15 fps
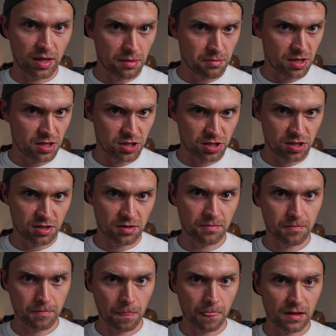image.
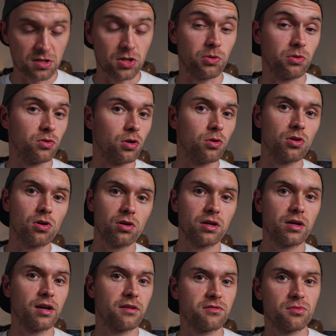So you no
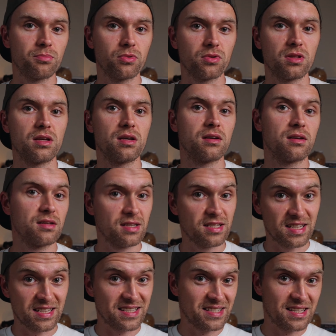longer have to put the
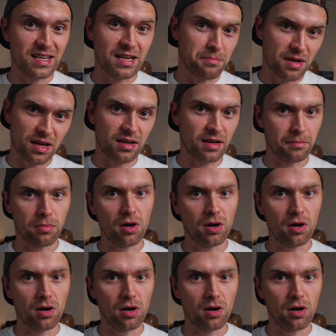cinematic